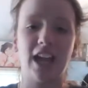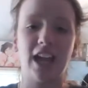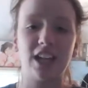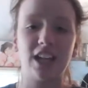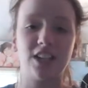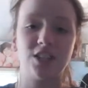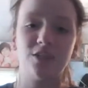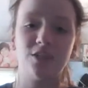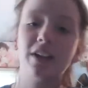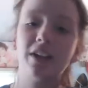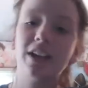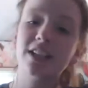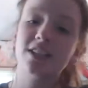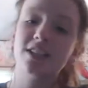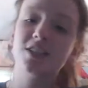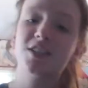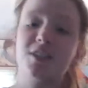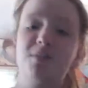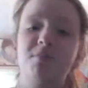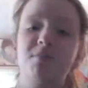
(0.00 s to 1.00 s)
don't forget
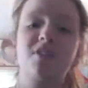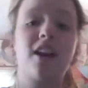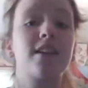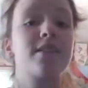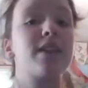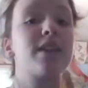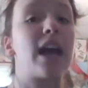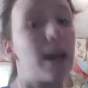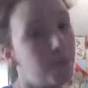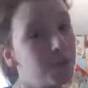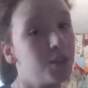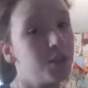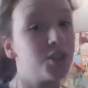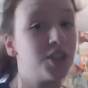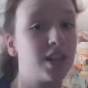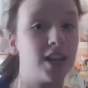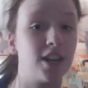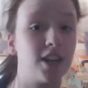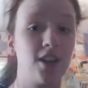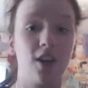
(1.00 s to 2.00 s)
to subscribe to Emma's
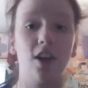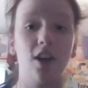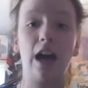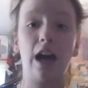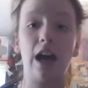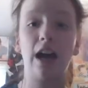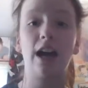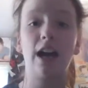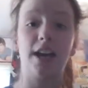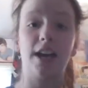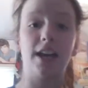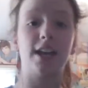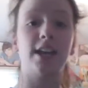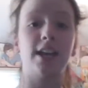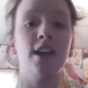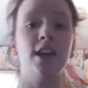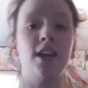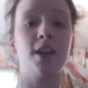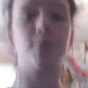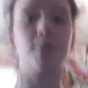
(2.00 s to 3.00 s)
channel.
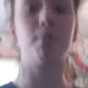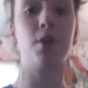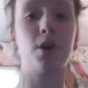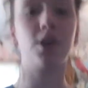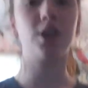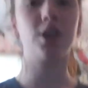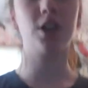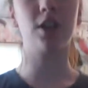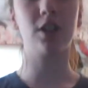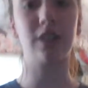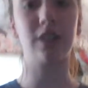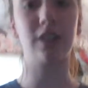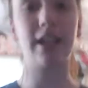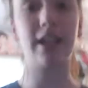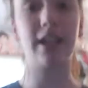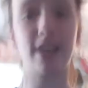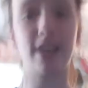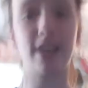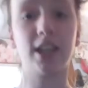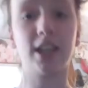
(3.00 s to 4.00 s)
I put her
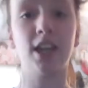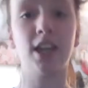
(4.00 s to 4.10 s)
link.